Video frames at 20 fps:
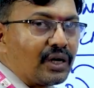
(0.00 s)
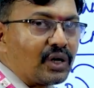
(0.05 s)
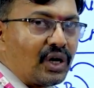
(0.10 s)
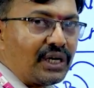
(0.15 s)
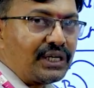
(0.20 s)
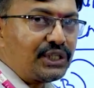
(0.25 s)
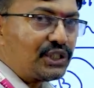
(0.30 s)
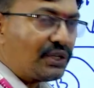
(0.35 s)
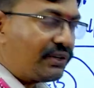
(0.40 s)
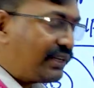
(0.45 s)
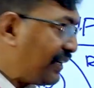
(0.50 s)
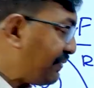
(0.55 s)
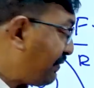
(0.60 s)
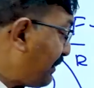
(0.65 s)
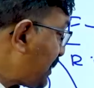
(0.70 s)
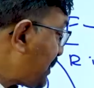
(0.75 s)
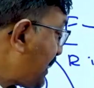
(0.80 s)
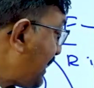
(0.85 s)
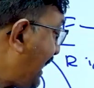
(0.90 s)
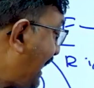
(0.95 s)
according to our
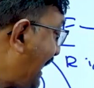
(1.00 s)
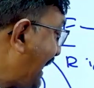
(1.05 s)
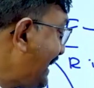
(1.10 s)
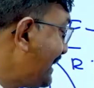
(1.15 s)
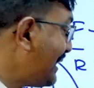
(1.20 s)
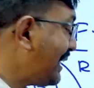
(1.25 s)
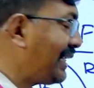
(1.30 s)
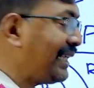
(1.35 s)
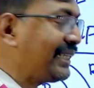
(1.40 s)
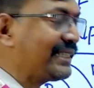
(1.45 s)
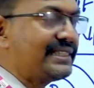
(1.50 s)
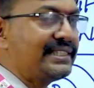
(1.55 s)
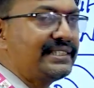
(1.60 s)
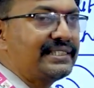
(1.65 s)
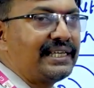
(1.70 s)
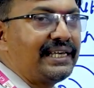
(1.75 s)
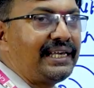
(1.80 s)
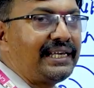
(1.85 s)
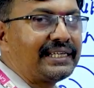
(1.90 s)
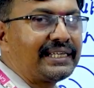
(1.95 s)
definition, either X is
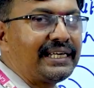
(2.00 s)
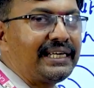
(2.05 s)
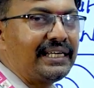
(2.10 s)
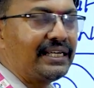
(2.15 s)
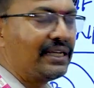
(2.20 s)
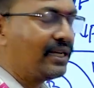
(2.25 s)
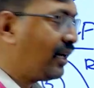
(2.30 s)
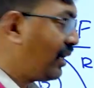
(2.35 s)
a key,